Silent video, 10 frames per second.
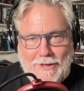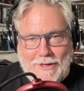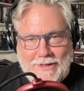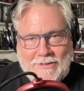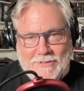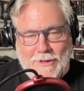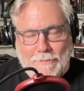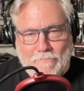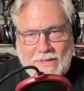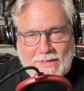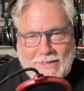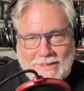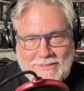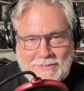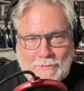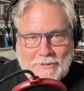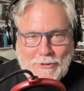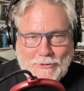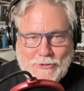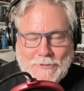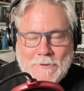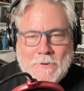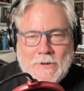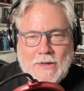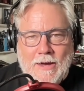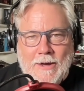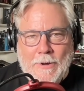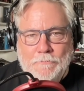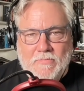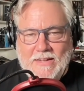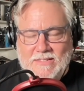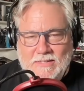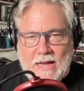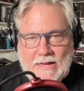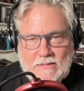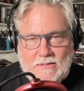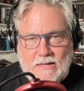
Islamic culture, and science.